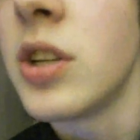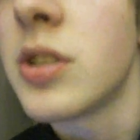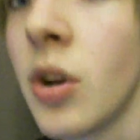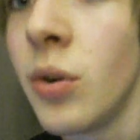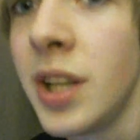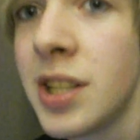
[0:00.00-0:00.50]

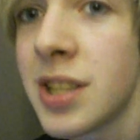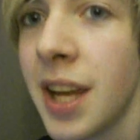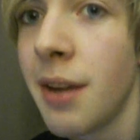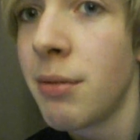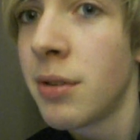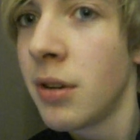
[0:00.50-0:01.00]
is only
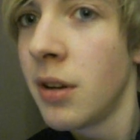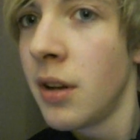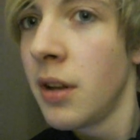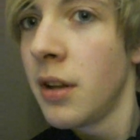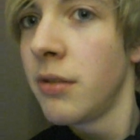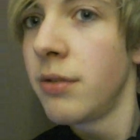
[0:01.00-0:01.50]
saved
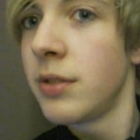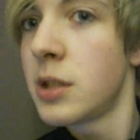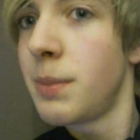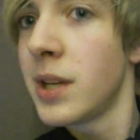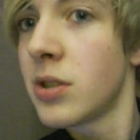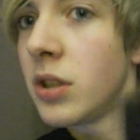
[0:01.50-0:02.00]
for
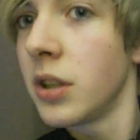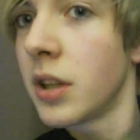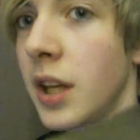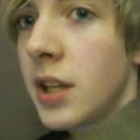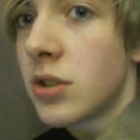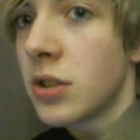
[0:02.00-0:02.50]
special
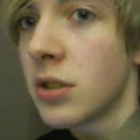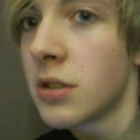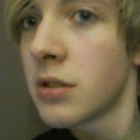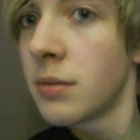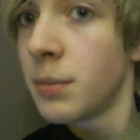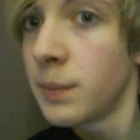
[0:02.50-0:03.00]

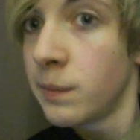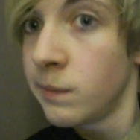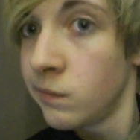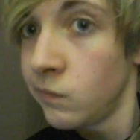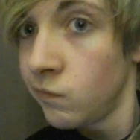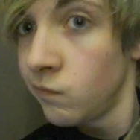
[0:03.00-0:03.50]
occasions.
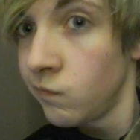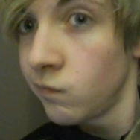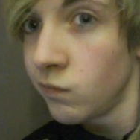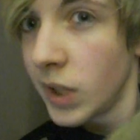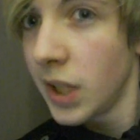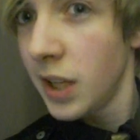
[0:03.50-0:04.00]

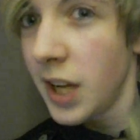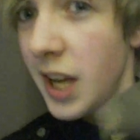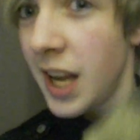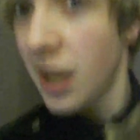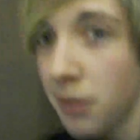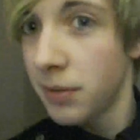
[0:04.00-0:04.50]

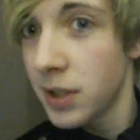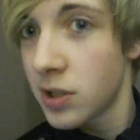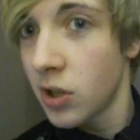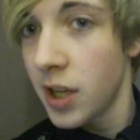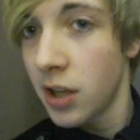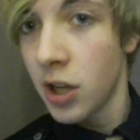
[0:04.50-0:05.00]
I
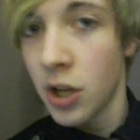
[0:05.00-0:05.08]
this tie